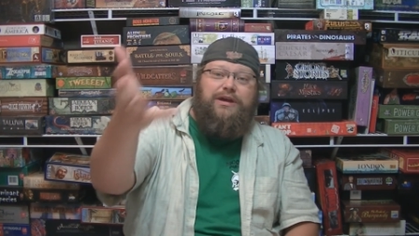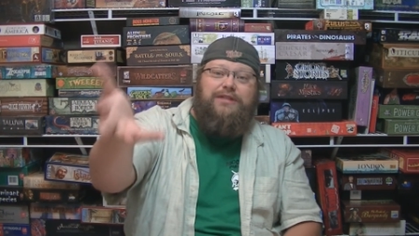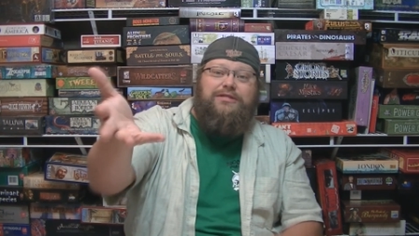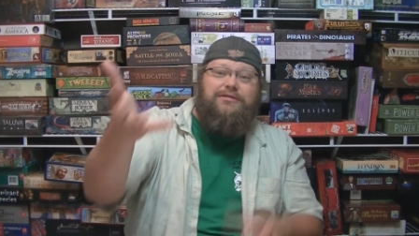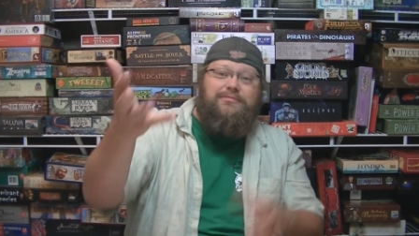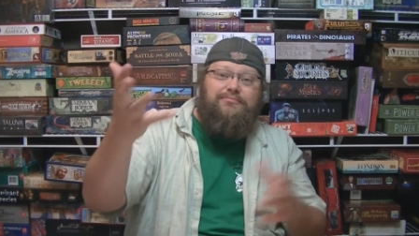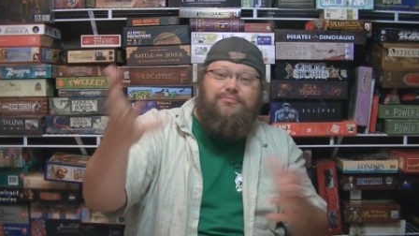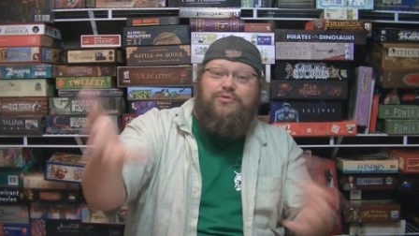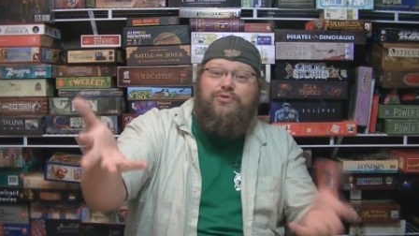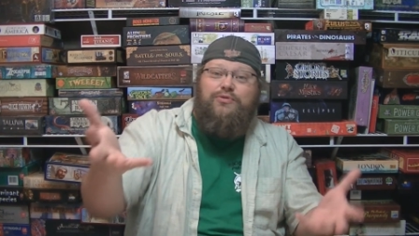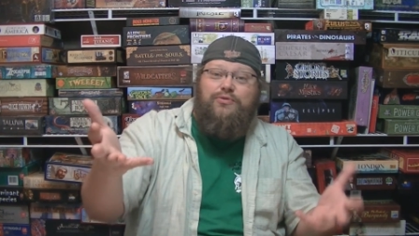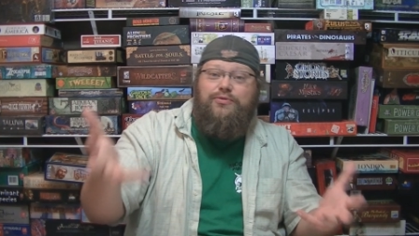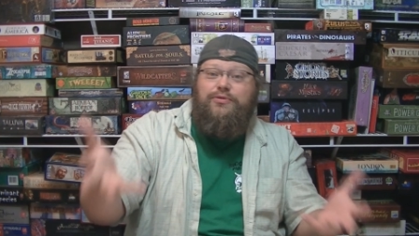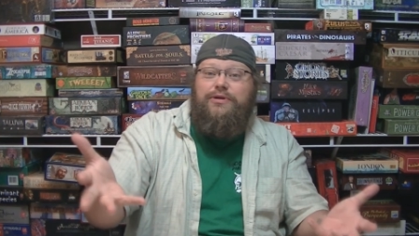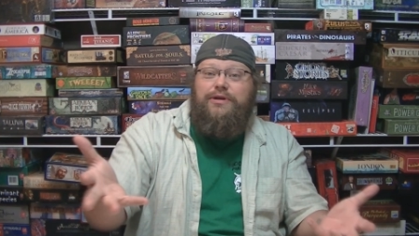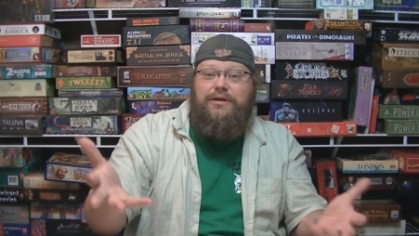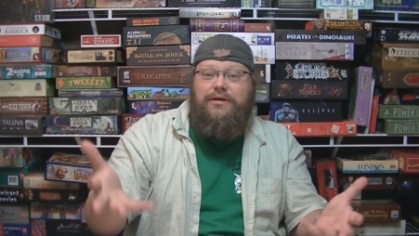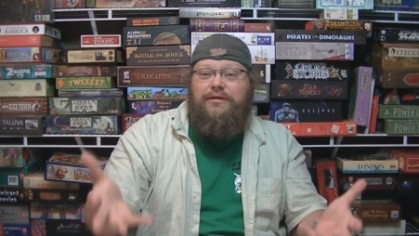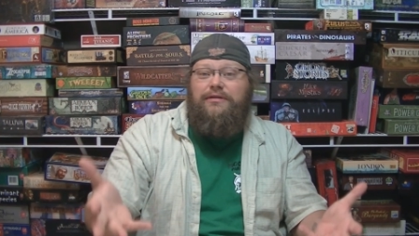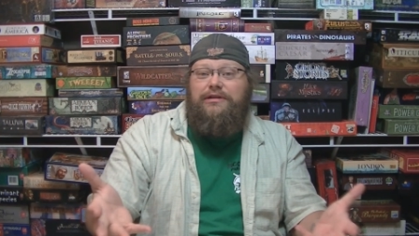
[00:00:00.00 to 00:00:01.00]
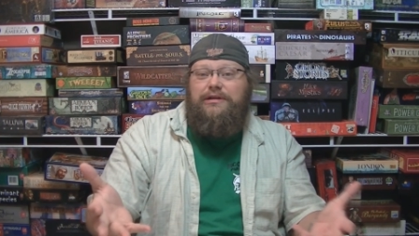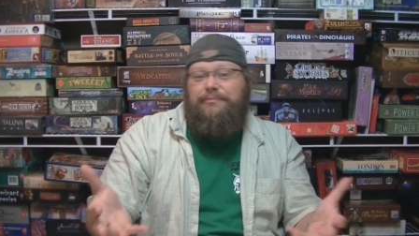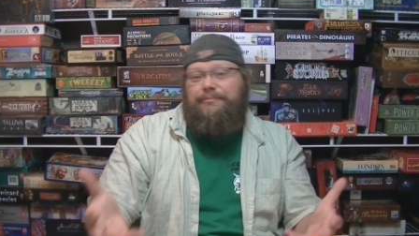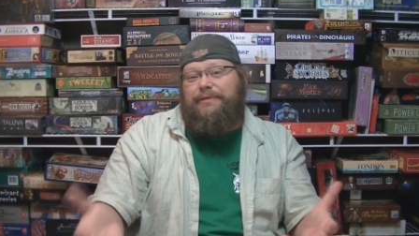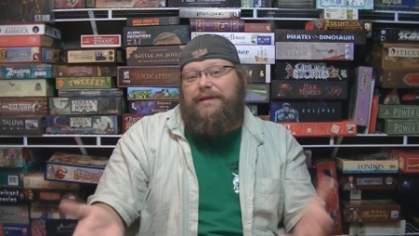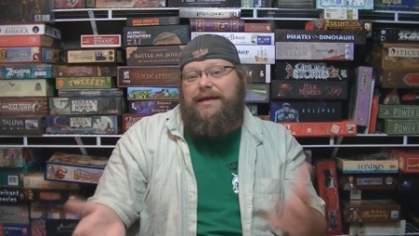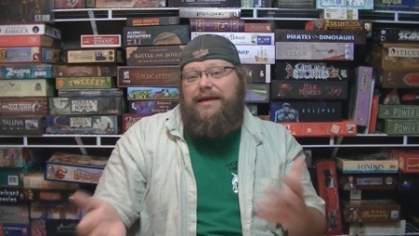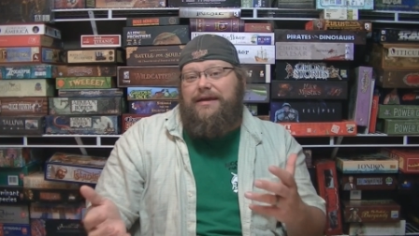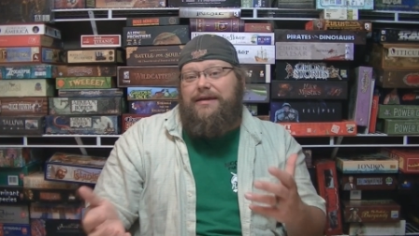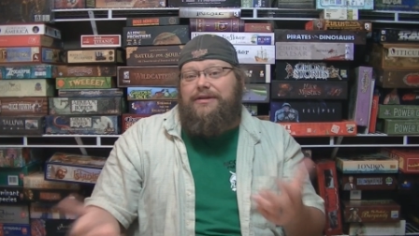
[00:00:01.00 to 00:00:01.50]
in the mood to
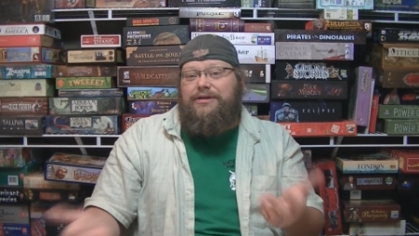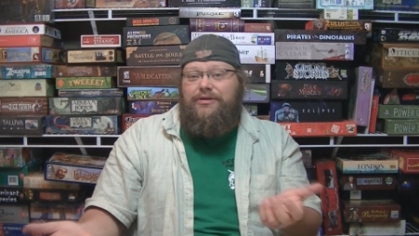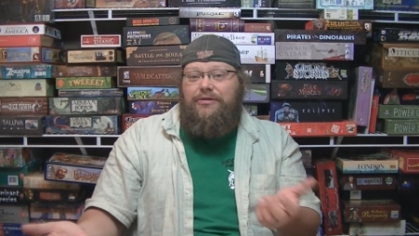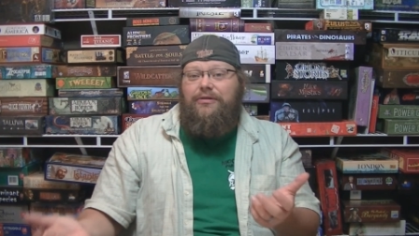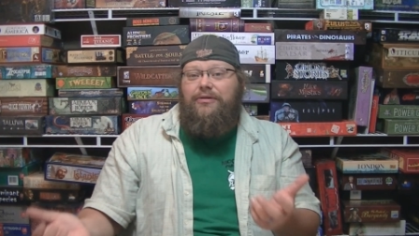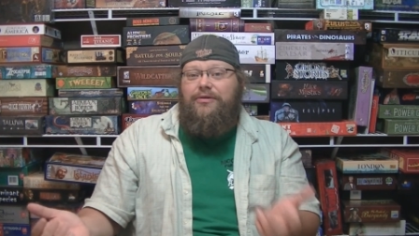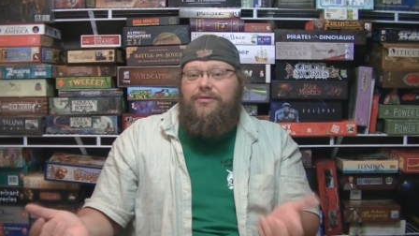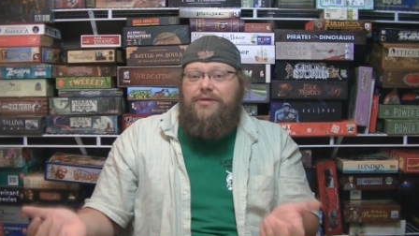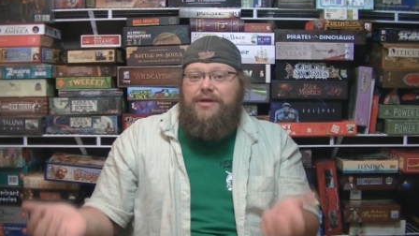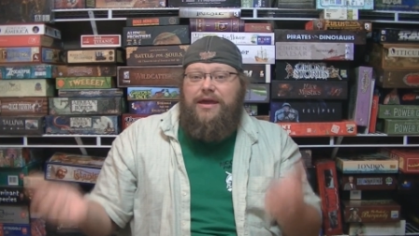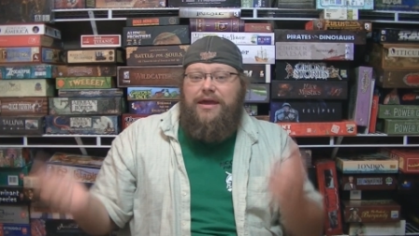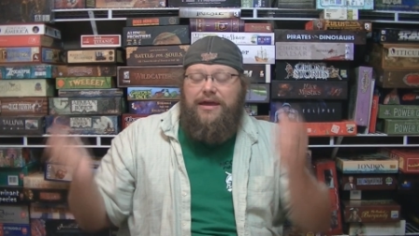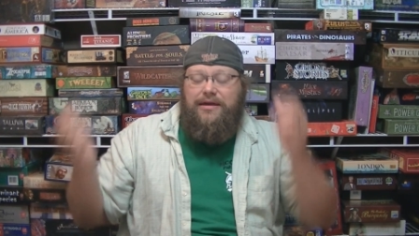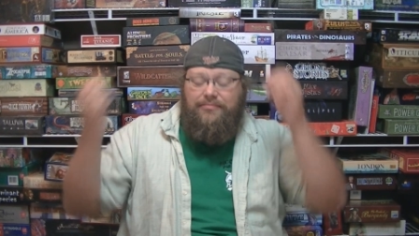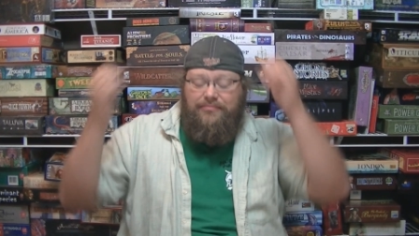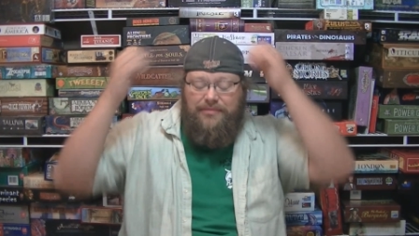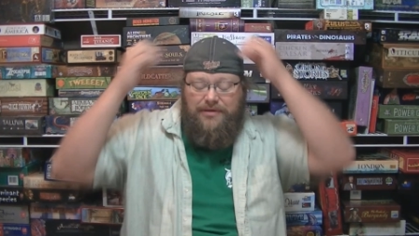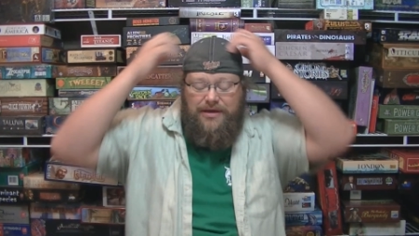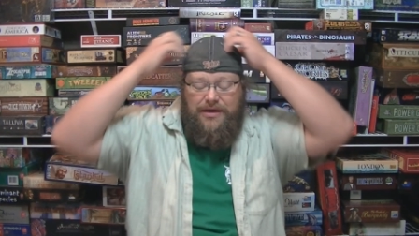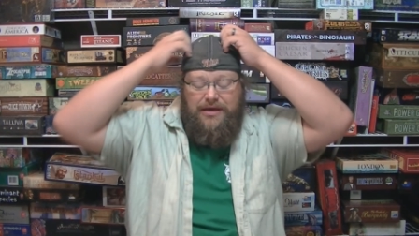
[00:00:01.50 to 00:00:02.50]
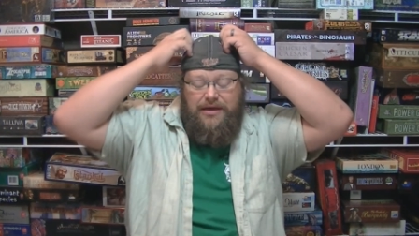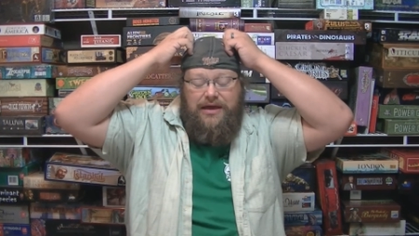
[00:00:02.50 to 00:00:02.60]
play a Euro game